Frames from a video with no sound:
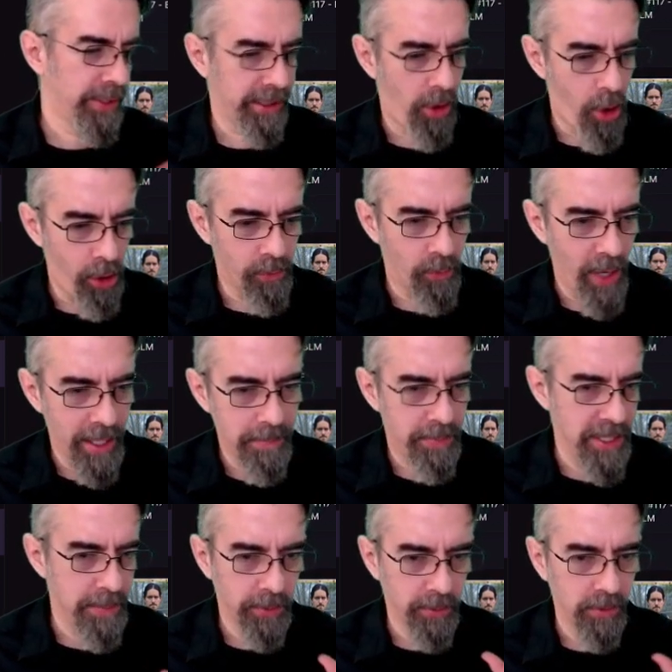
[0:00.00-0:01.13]
alt-right
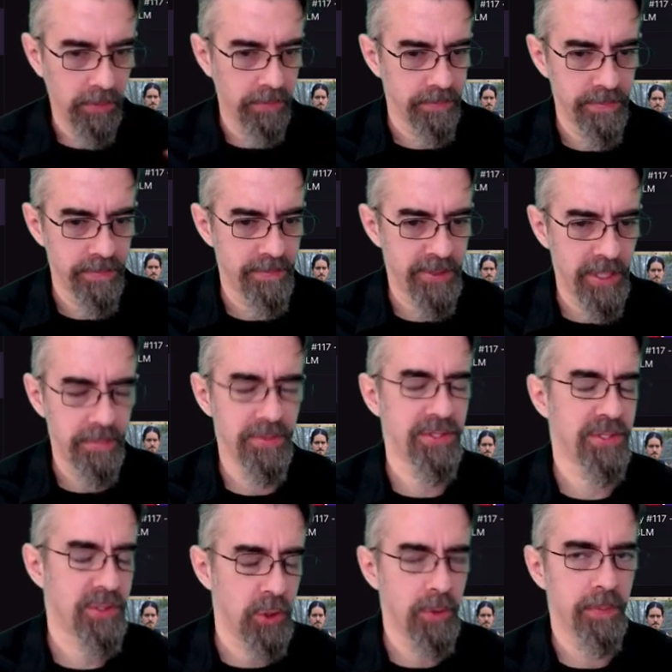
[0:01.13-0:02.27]
people or something
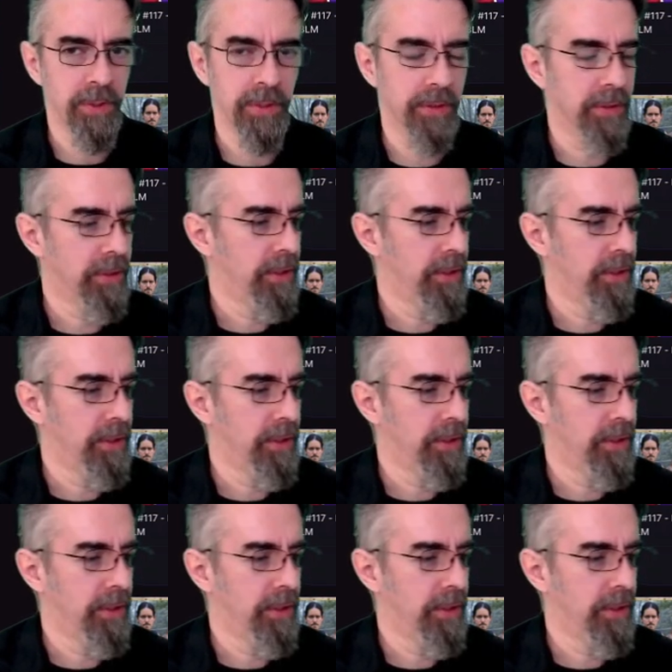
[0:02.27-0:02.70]
stupid.